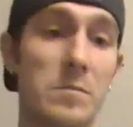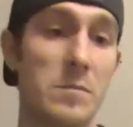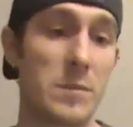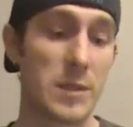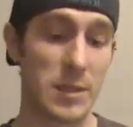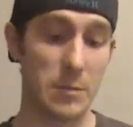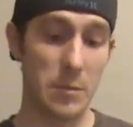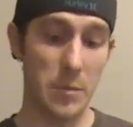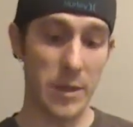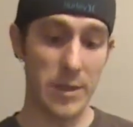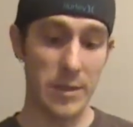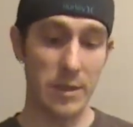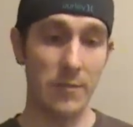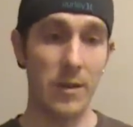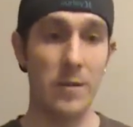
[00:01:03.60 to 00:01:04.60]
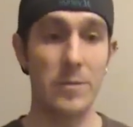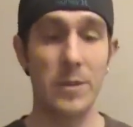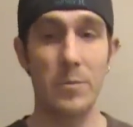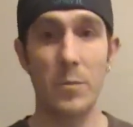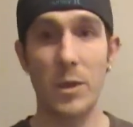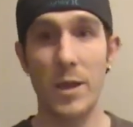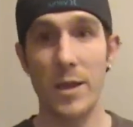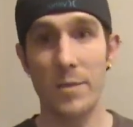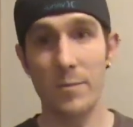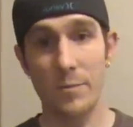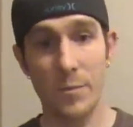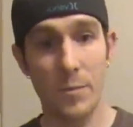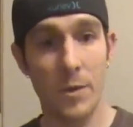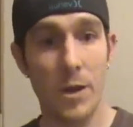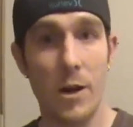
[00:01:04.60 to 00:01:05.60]
Some of my stuff comes in plain
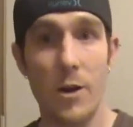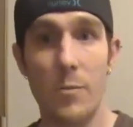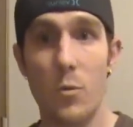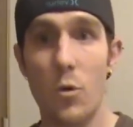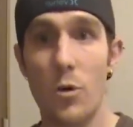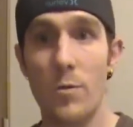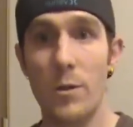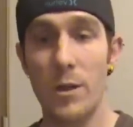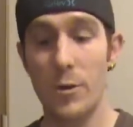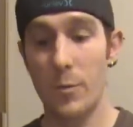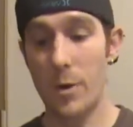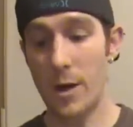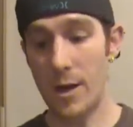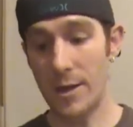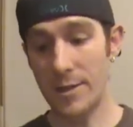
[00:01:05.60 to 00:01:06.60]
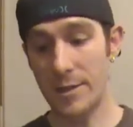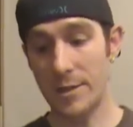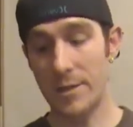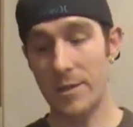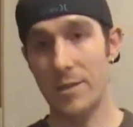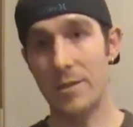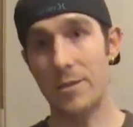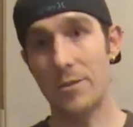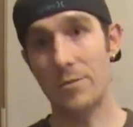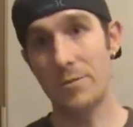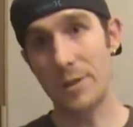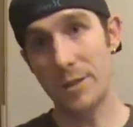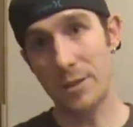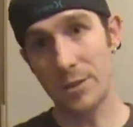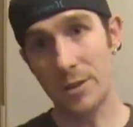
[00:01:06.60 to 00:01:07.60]
cardboard little boxes, so
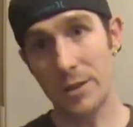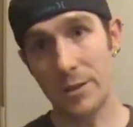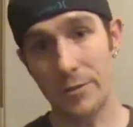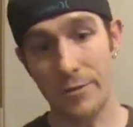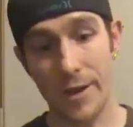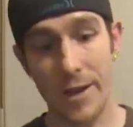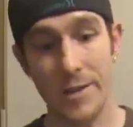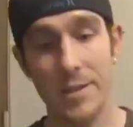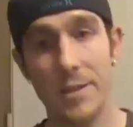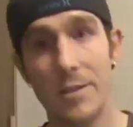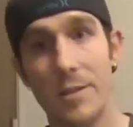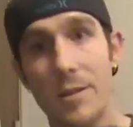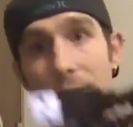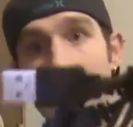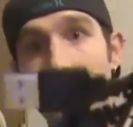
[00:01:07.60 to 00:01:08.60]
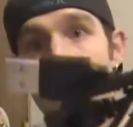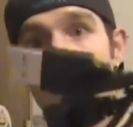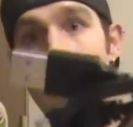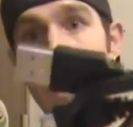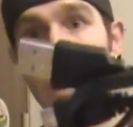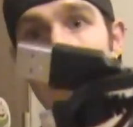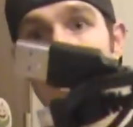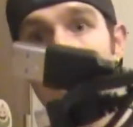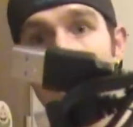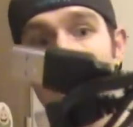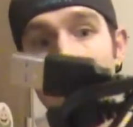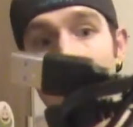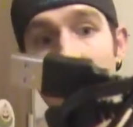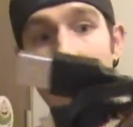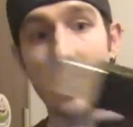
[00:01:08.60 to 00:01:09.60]
this looks a little fancier. Comes with a micro
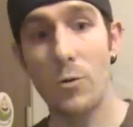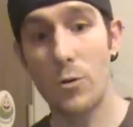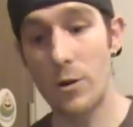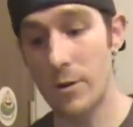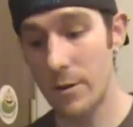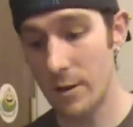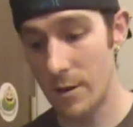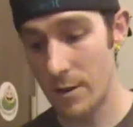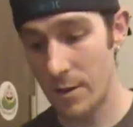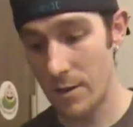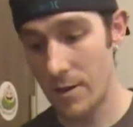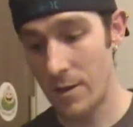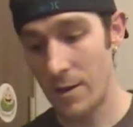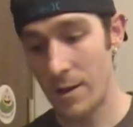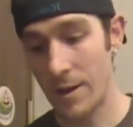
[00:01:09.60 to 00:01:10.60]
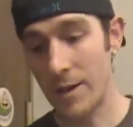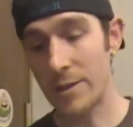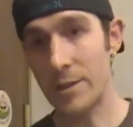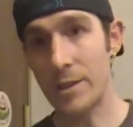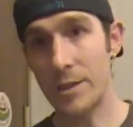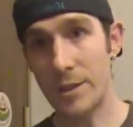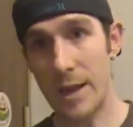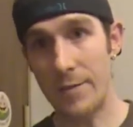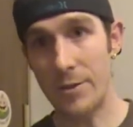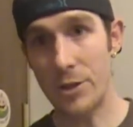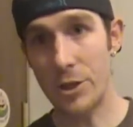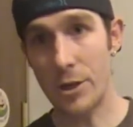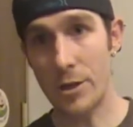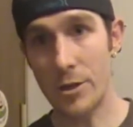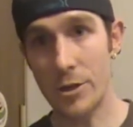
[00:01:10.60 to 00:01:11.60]
USB cord, because it does have a
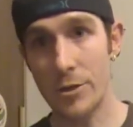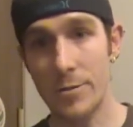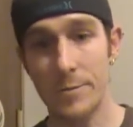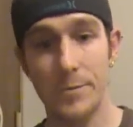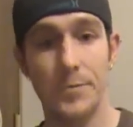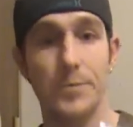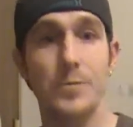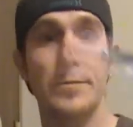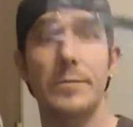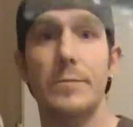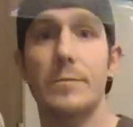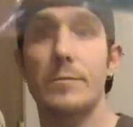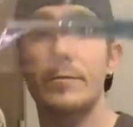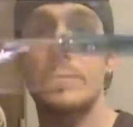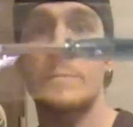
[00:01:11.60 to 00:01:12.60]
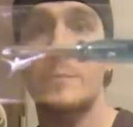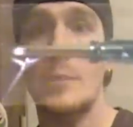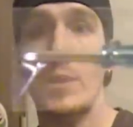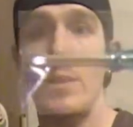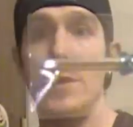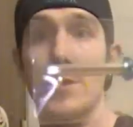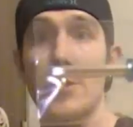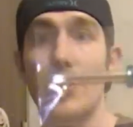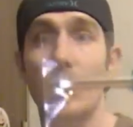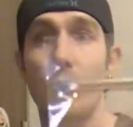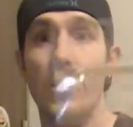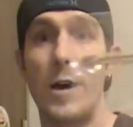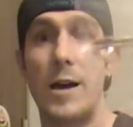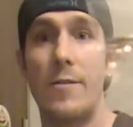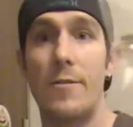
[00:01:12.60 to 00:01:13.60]
charger,
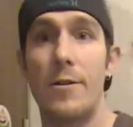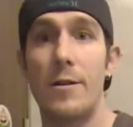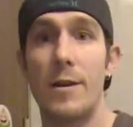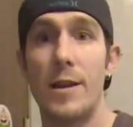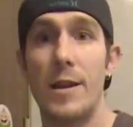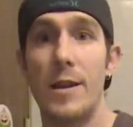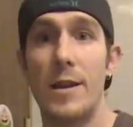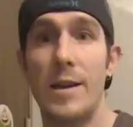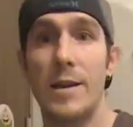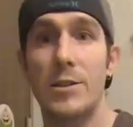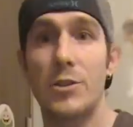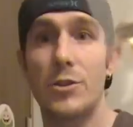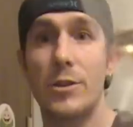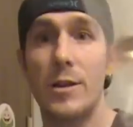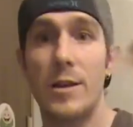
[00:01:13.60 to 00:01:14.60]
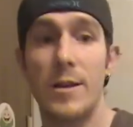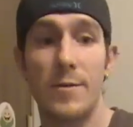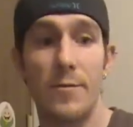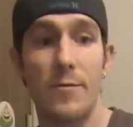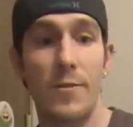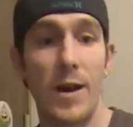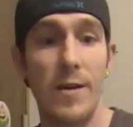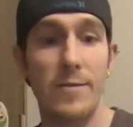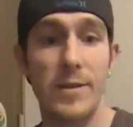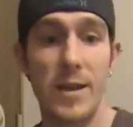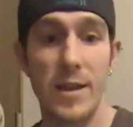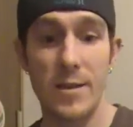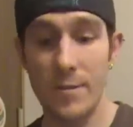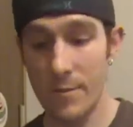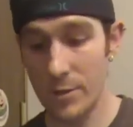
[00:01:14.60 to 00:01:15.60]
screwdriver, and an extra
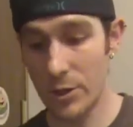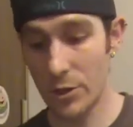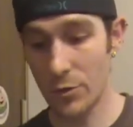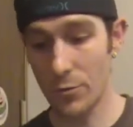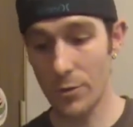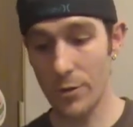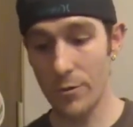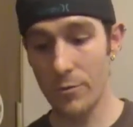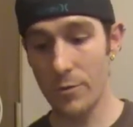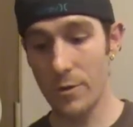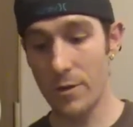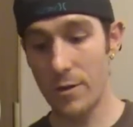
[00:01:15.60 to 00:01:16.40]
510 screw,